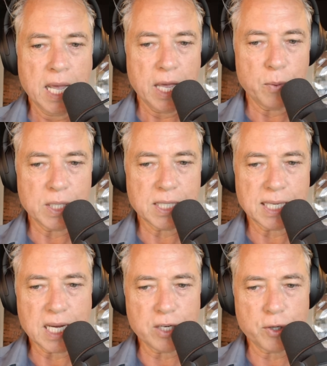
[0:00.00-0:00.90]
and Western
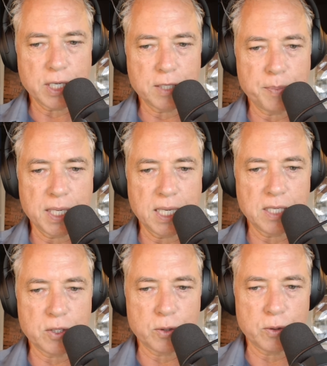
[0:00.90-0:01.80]
countries,
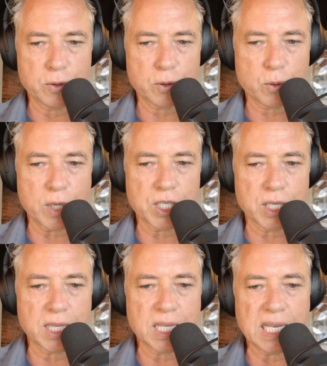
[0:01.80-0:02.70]
begin to
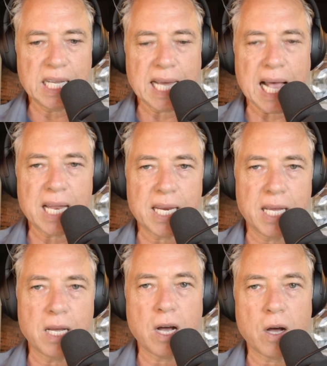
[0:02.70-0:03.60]
question the
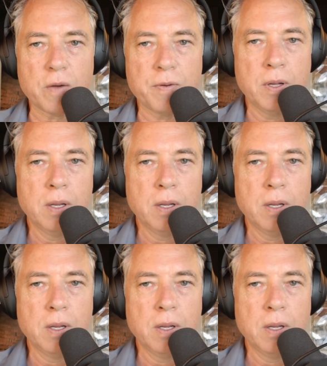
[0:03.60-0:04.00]
legality of